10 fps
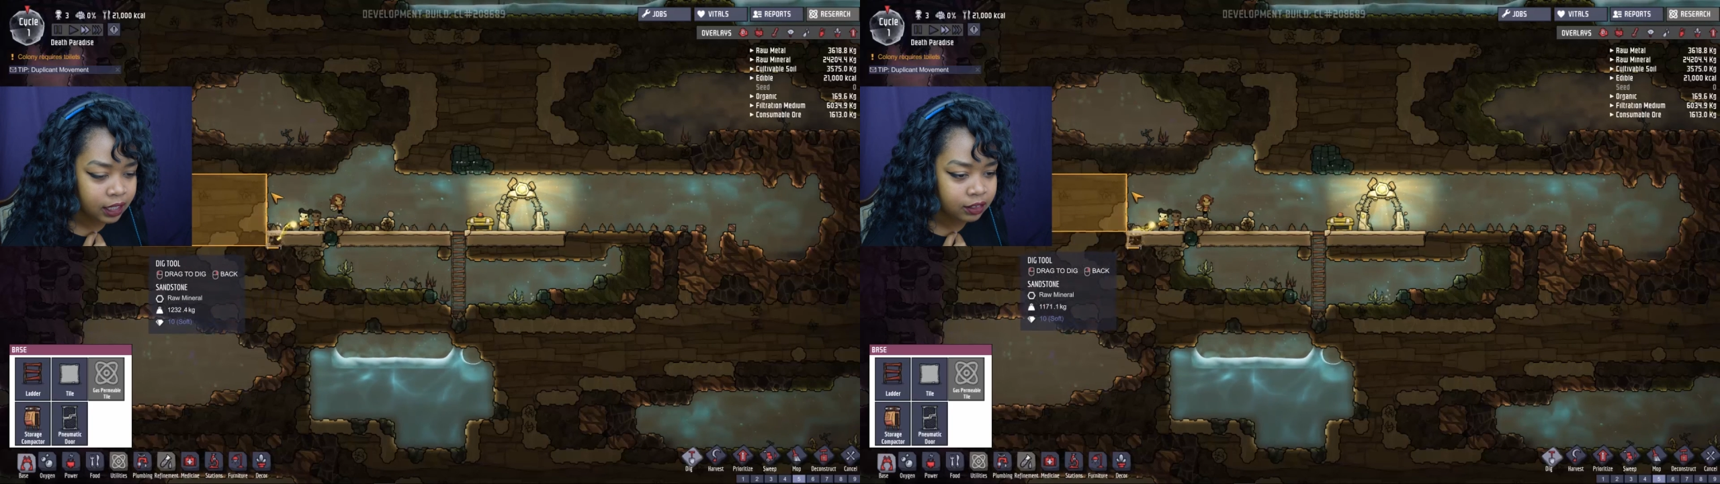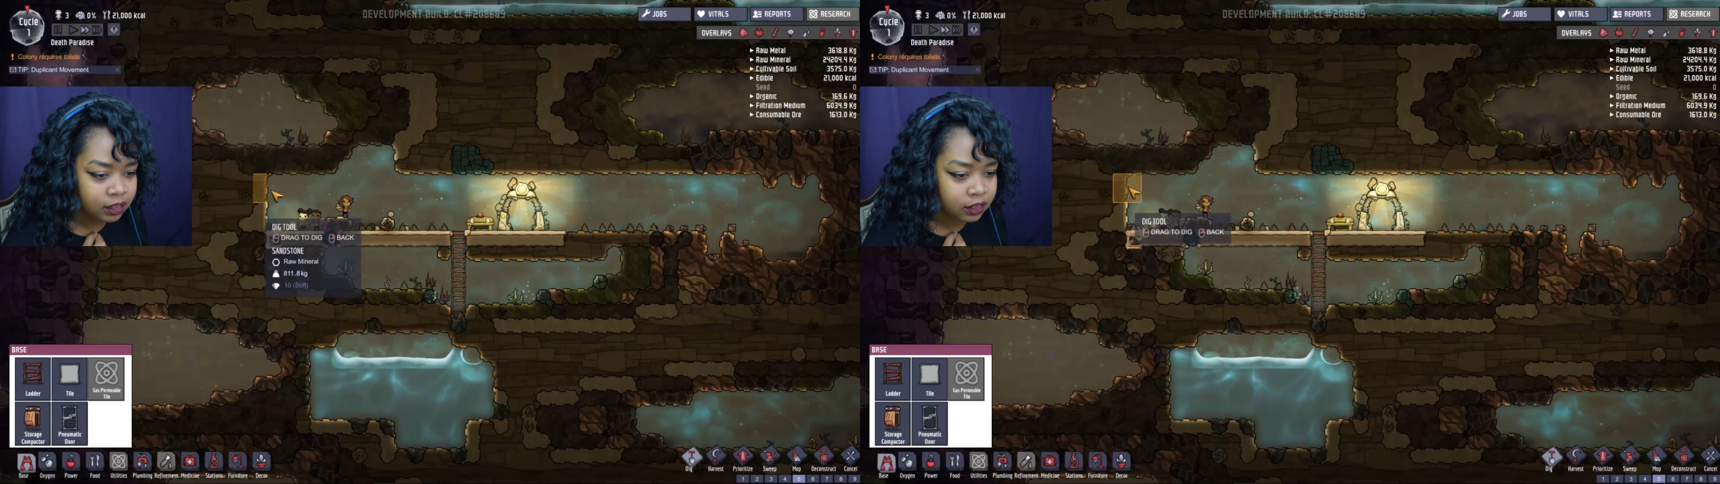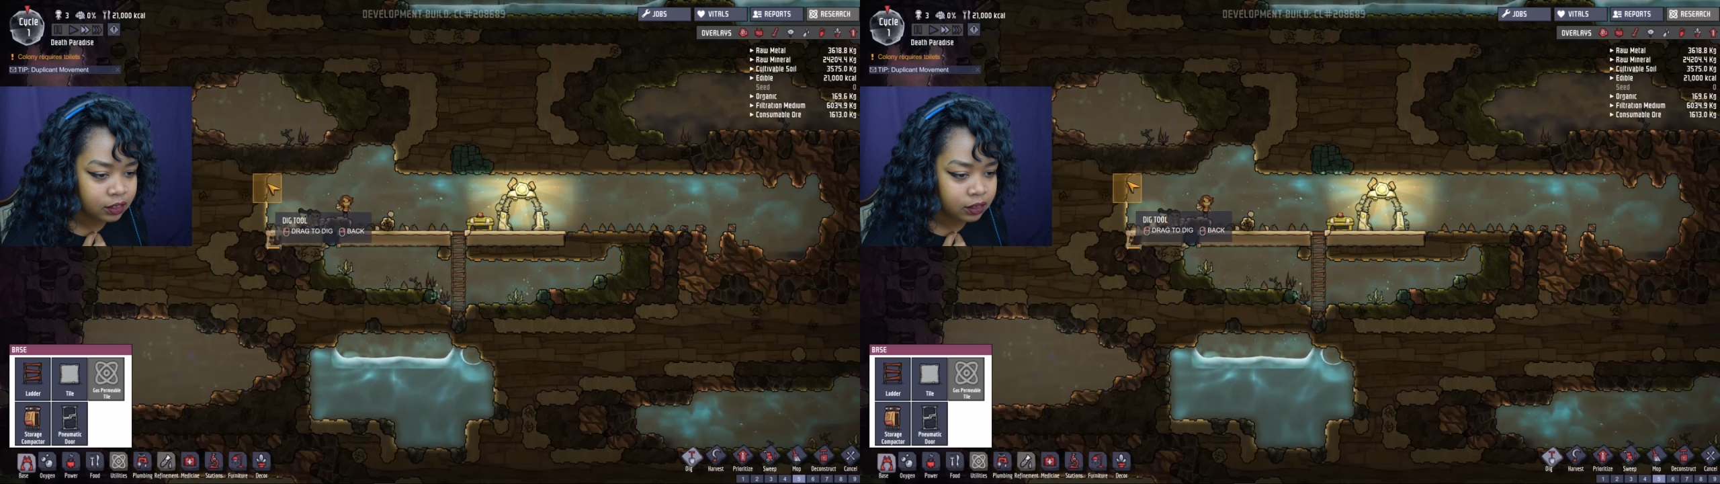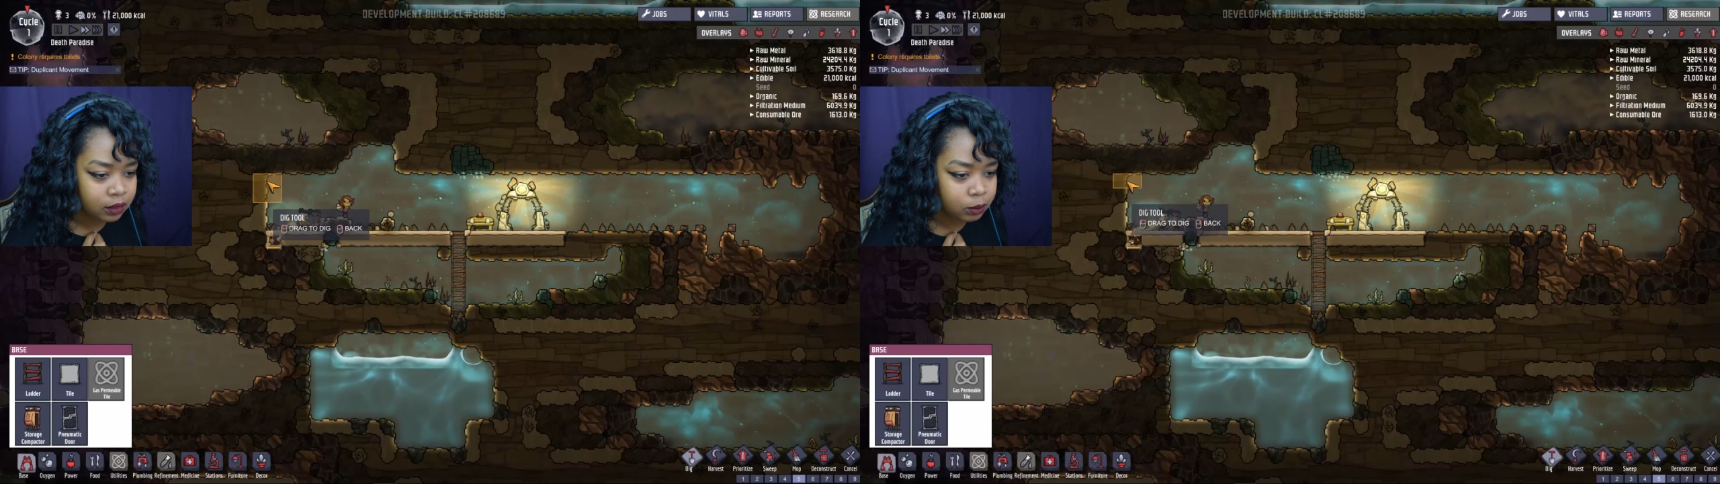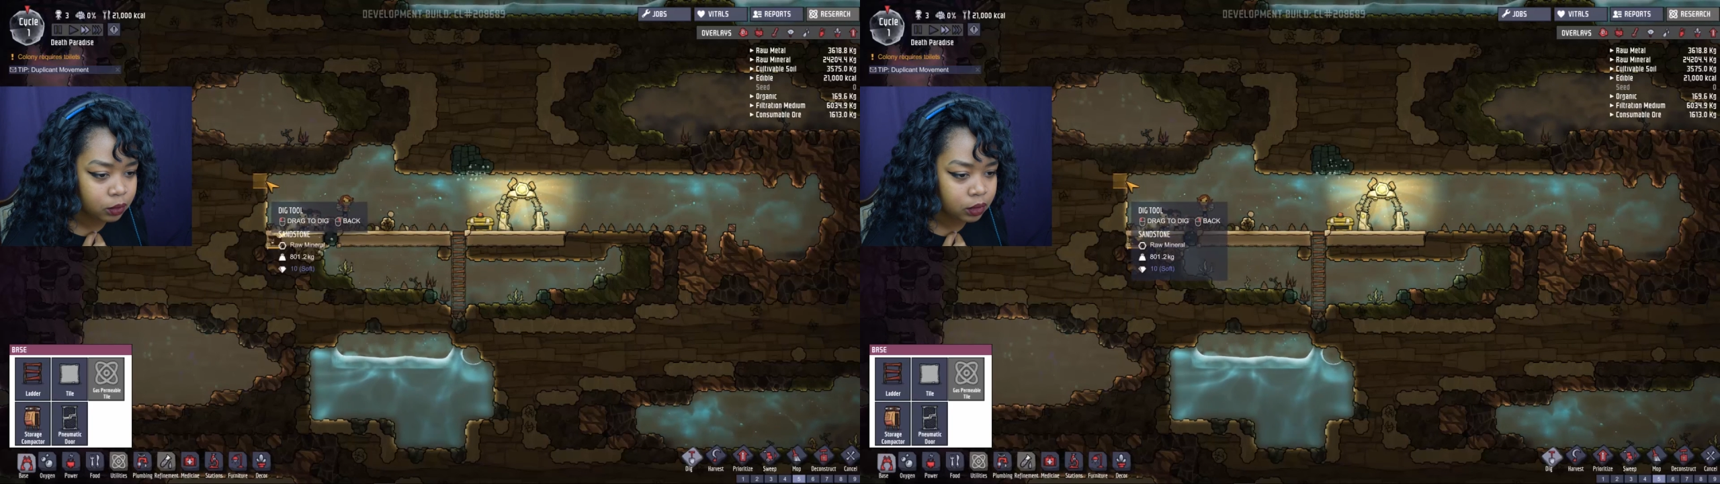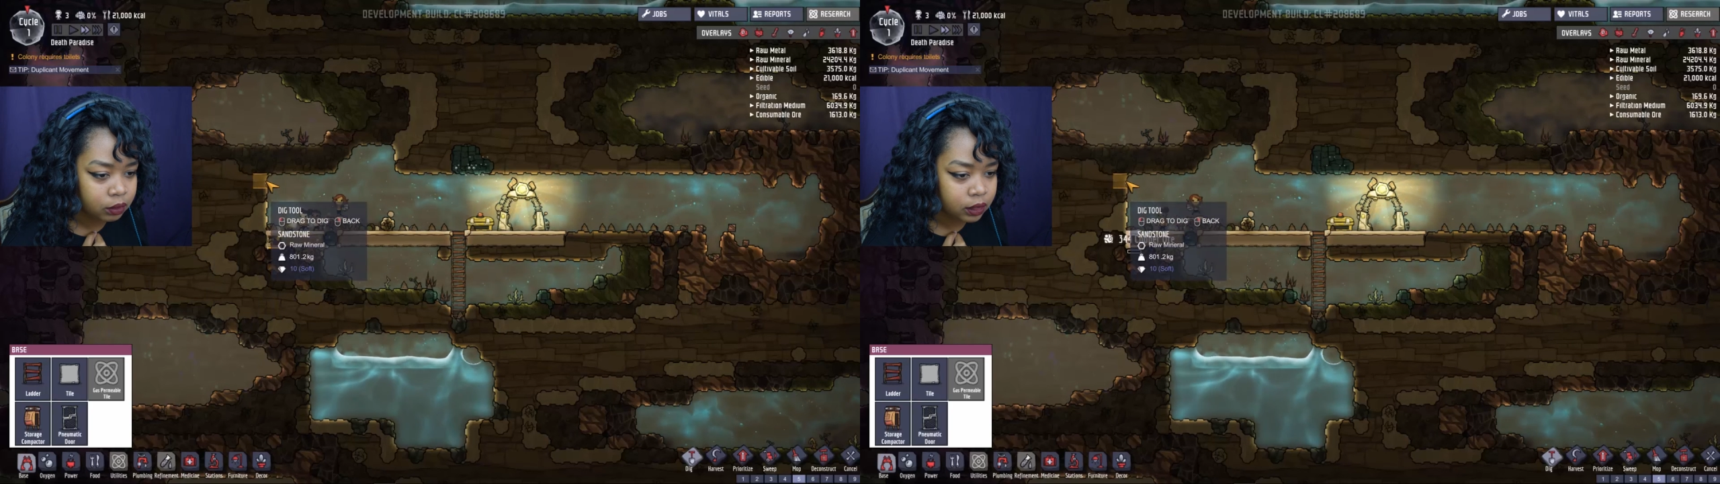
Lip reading: Actually, this isn't important